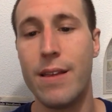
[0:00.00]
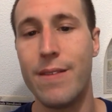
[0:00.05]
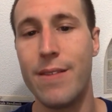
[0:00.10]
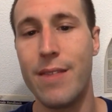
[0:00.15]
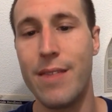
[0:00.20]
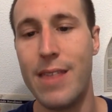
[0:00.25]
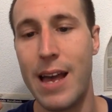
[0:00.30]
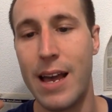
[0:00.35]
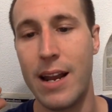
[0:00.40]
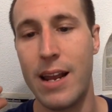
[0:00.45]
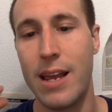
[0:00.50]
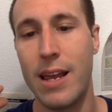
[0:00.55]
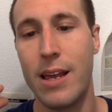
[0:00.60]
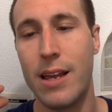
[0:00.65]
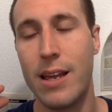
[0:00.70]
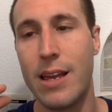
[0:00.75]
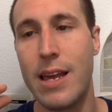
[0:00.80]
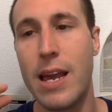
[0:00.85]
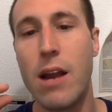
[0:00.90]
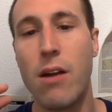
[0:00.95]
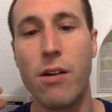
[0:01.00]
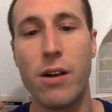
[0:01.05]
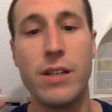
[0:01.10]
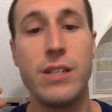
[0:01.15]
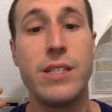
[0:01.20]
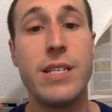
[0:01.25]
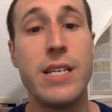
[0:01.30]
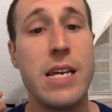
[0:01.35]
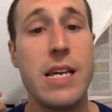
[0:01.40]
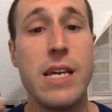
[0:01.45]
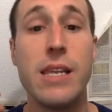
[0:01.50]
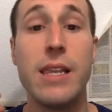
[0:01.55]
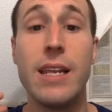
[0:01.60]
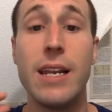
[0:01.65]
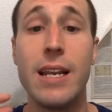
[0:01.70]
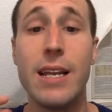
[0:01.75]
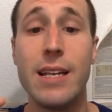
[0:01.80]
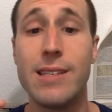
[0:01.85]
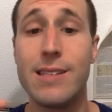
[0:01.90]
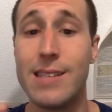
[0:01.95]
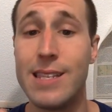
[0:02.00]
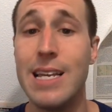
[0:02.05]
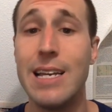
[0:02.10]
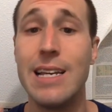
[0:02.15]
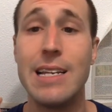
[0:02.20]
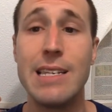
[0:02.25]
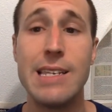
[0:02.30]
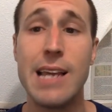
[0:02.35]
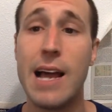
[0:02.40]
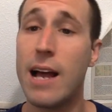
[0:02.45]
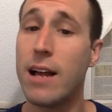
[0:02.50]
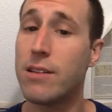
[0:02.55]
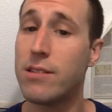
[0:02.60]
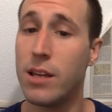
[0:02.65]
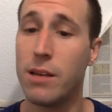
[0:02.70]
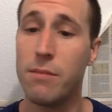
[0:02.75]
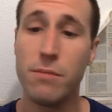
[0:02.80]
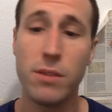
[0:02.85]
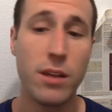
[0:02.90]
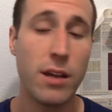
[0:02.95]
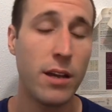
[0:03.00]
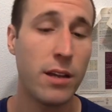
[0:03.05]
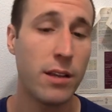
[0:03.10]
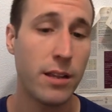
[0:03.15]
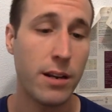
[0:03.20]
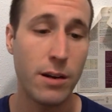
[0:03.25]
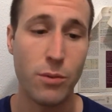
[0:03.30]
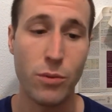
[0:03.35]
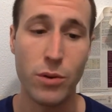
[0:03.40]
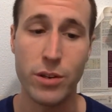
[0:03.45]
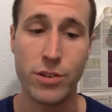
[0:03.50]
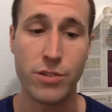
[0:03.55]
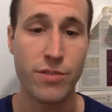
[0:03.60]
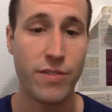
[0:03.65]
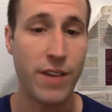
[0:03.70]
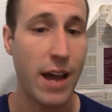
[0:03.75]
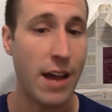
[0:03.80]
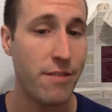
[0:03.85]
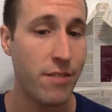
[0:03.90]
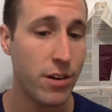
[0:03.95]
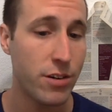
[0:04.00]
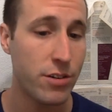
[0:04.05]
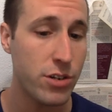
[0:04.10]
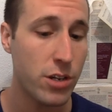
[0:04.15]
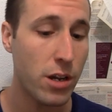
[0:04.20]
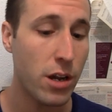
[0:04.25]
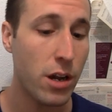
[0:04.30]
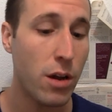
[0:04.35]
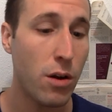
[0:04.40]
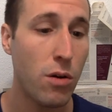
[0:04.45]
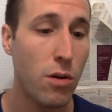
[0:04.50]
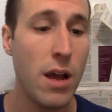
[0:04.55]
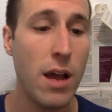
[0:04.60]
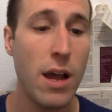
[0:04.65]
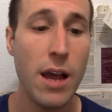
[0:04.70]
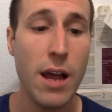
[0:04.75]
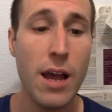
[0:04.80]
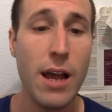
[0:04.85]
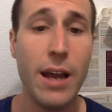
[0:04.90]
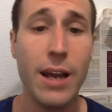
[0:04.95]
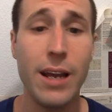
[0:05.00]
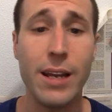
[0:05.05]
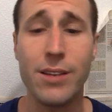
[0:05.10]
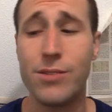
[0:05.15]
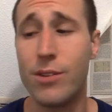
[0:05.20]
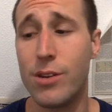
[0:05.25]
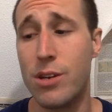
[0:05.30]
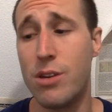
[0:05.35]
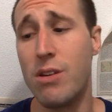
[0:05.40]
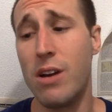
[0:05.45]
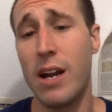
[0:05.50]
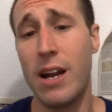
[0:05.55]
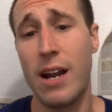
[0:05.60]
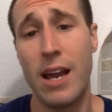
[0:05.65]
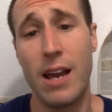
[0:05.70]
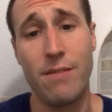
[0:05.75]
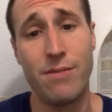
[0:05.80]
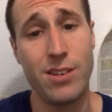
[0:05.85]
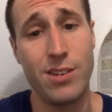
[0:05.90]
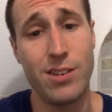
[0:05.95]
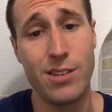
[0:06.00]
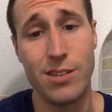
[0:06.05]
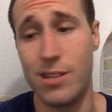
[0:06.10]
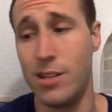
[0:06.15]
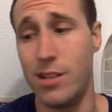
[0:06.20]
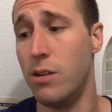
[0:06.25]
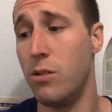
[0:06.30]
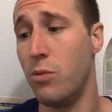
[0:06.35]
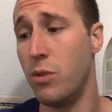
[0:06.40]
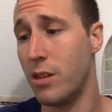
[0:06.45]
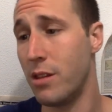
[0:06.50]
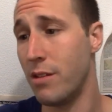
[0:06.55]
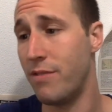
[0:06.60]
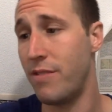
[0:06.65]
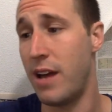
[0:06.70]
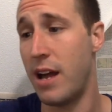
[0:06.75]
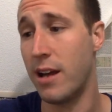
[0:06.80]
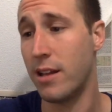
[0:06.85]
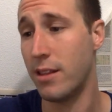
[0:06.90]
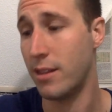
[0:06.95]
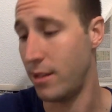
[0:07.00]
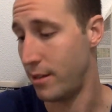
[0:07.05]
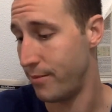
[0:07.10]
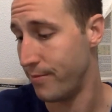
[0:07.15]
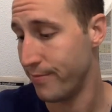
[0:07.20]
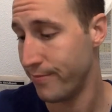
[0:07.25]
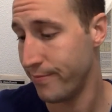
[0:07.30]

that guarantee that it's the exact same thing that it was 5 years ago. And so you kind of have to just deal with the fact that